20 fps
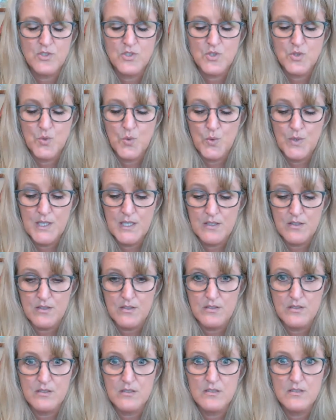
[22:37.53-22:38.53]

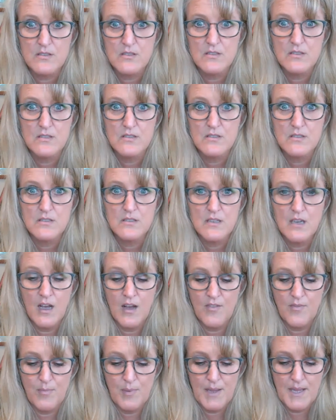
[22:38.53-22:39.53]
squeals
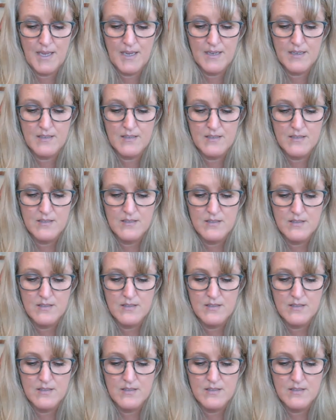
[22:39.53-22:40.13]
of pain.